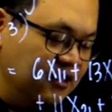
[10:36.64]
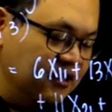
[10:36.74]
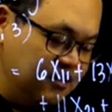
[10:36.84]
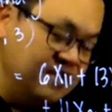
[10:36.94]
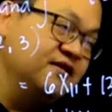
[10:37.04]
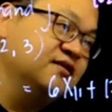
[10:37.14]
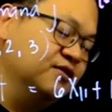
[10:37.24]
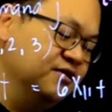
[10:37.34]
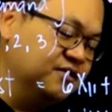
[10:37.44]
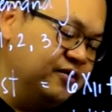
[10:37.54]
these
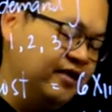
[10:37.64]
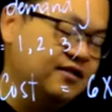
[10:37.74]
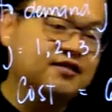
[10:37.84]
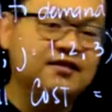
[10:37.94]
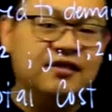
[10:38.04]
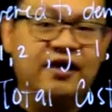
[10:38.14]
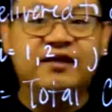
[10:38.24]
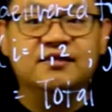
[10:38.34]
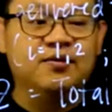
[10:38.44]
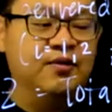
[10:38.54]
constraints
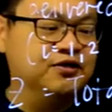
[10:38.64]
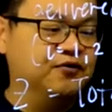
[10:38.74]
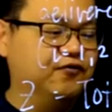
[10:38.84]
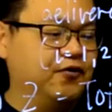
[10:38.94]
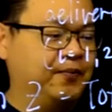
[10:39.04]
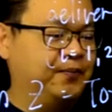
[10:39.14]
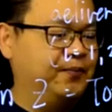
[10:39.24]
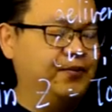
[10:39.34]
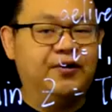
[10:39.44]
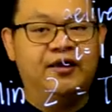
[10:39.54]
in summation form.
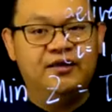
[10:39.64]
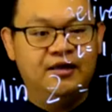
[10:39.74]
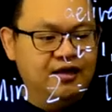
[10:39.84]
Okay?